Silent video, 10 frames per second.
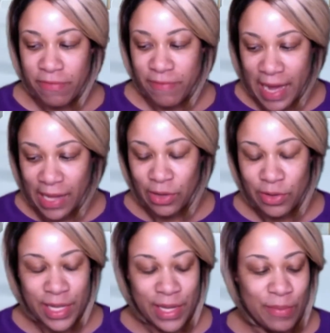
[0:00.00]
follow
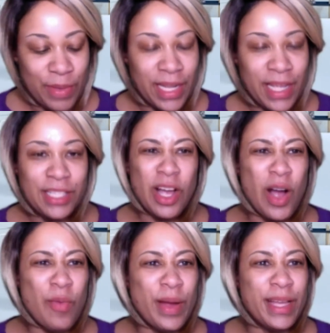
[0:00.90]
him, and he's
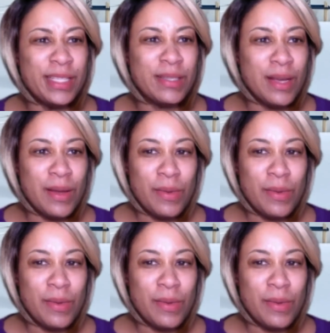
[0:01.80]
always